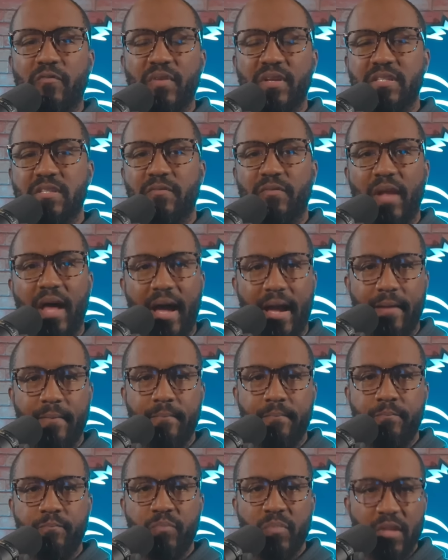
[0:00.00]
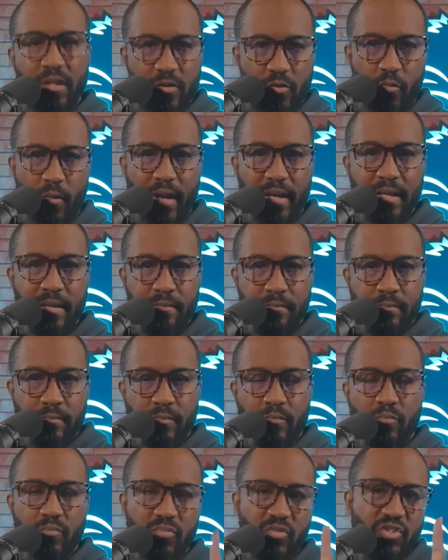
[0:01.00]
the defensive line? You ready?
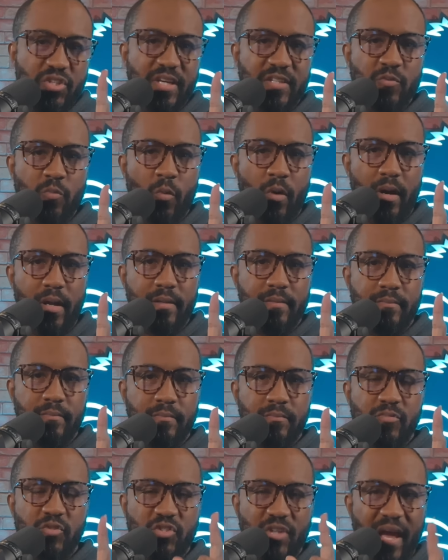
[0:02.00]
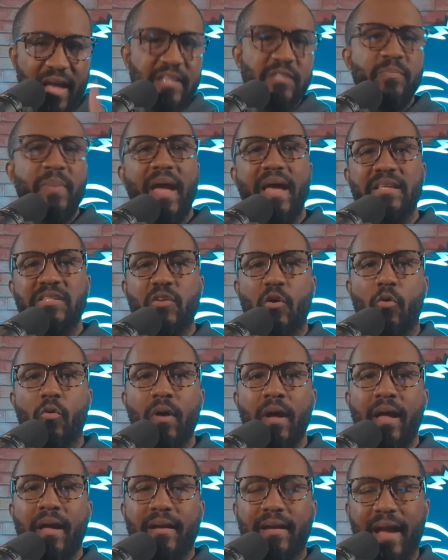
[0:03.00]
Just one. Josh
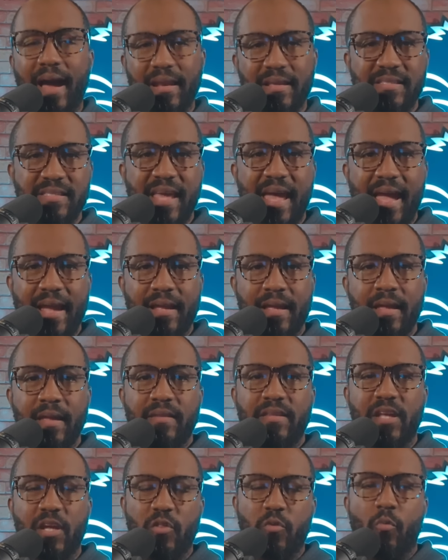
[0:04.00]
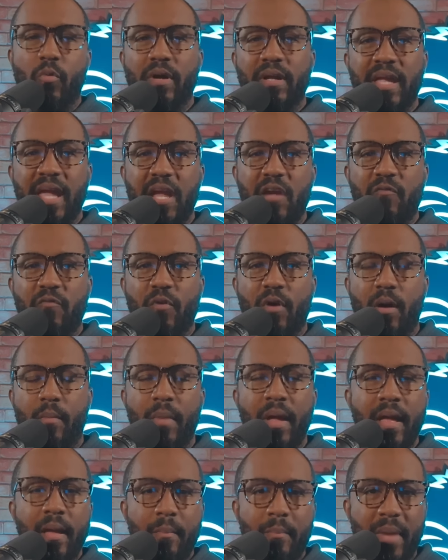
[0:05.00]
Pascal got a sack. The other one came
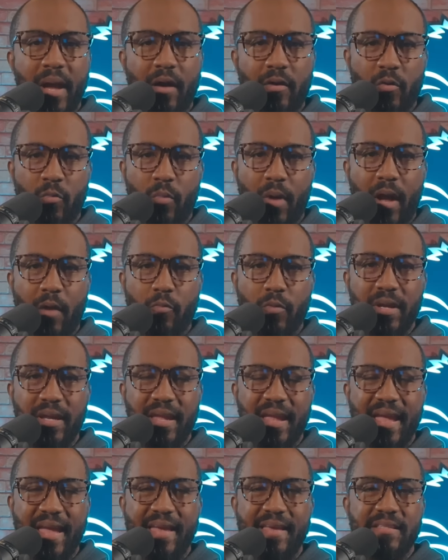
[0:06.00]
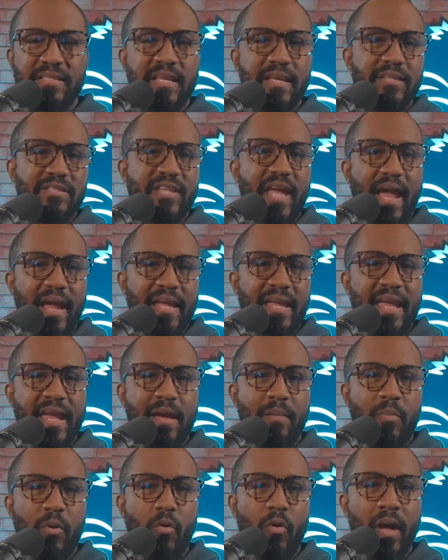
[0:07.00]
from Malcolm Rodriguez, Jack
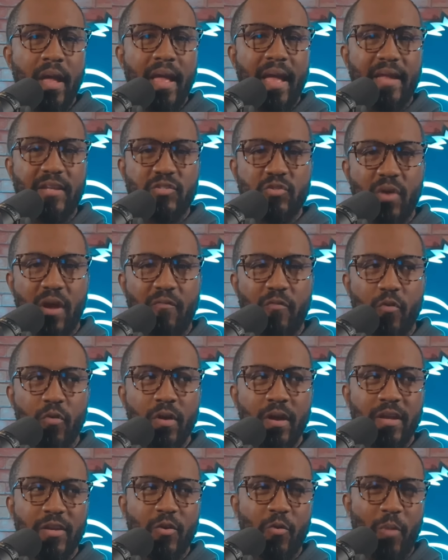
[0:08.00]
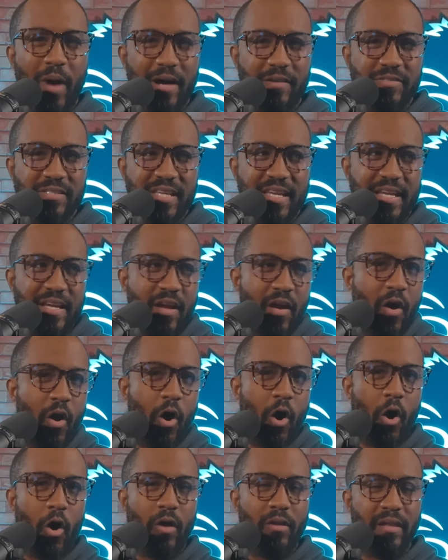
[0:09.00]
Campbell, and Trevor Nowalski,
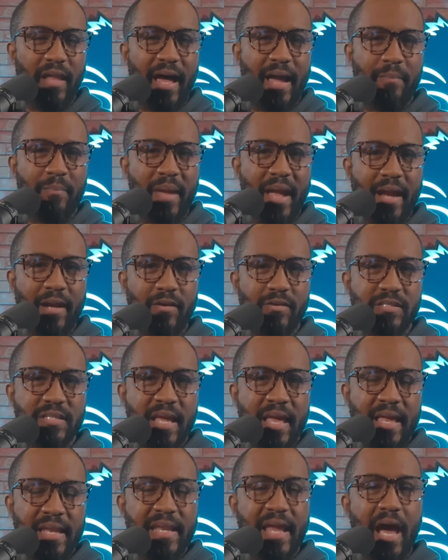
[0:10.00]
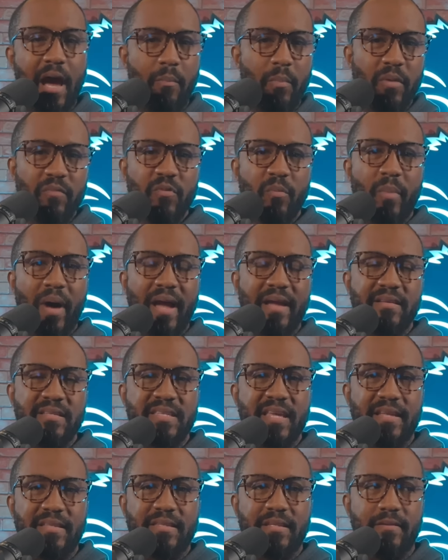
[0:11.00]
all linebackers. Now, I'm of the
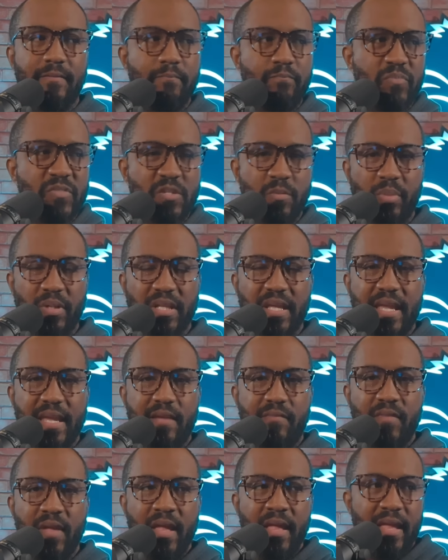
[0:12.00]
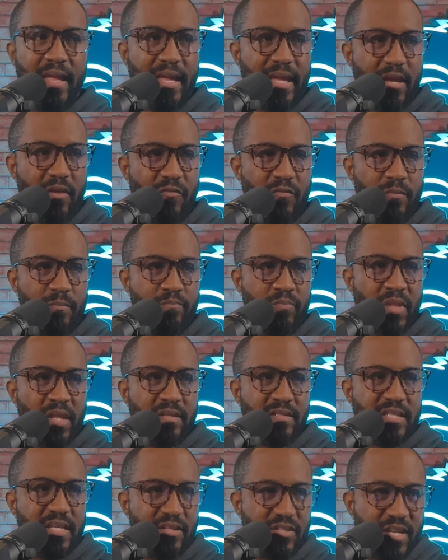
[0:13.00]
mindset to believe if
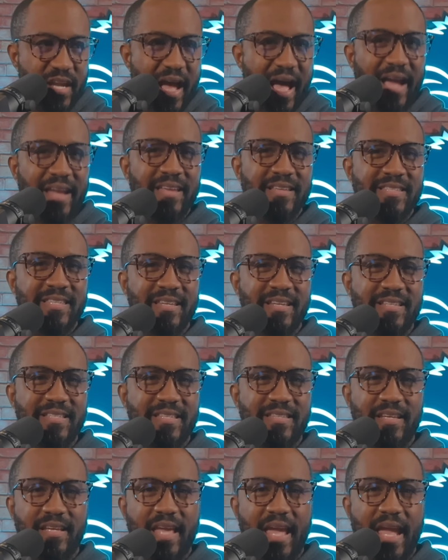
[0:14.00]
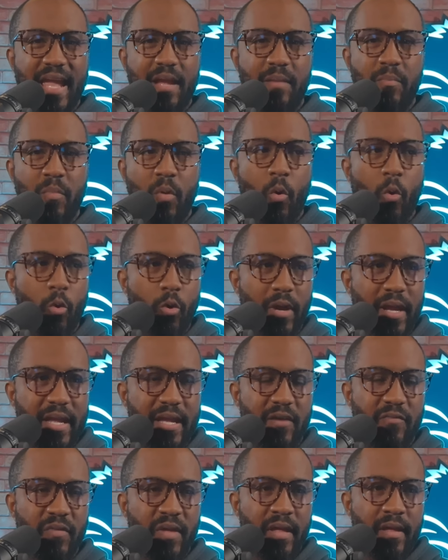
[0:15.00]
TJ Hockenson is in the game, or
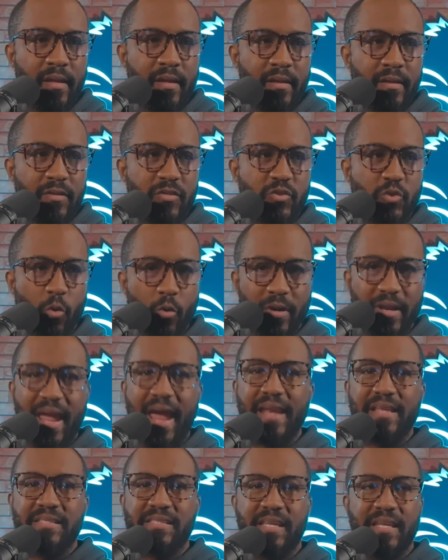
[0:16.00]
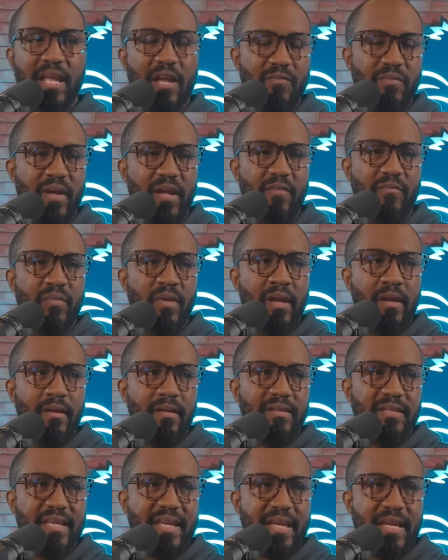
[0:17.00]
if Jordan Addison, if
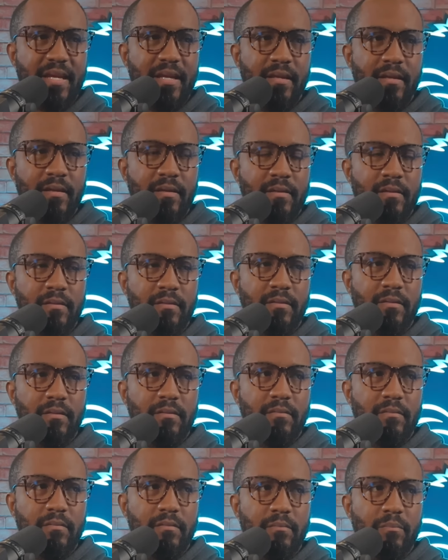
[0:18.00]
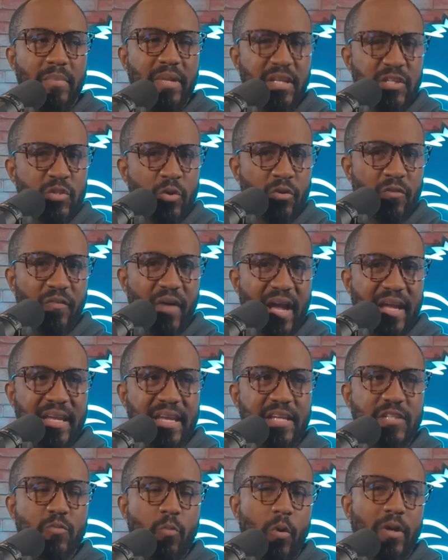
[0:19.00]
the Minnesota
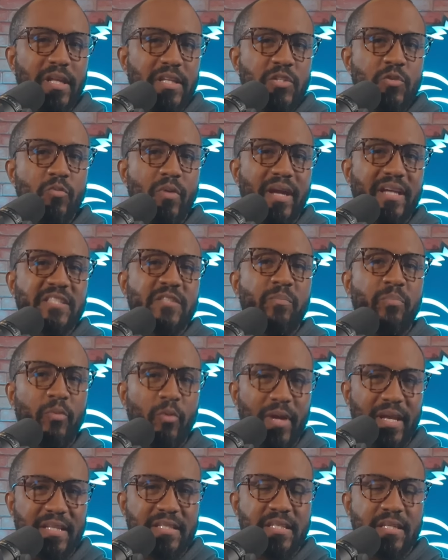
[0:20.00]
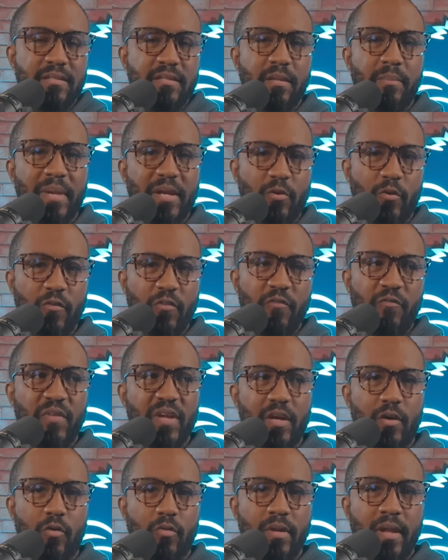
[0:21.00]
Vikings wanted to exploit the middle of the
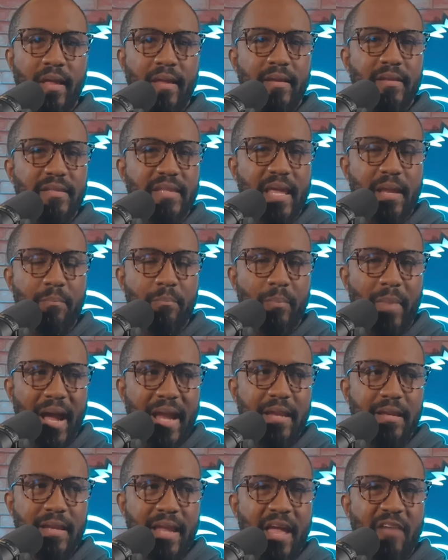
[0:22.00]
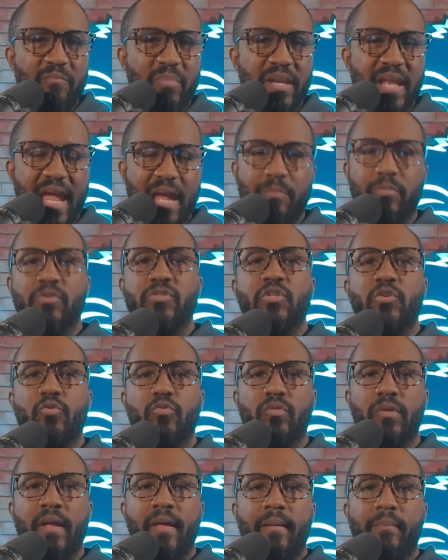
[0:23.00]
field, they might have been able
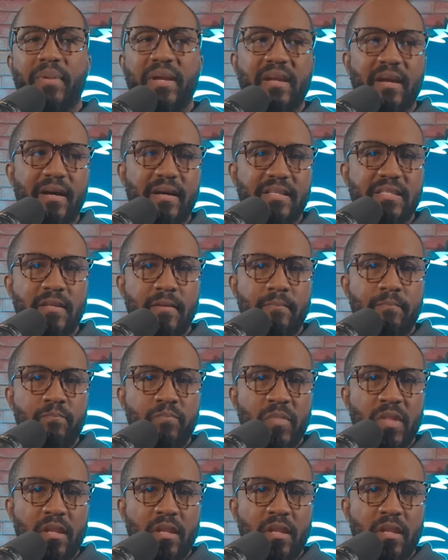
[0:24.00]
to, because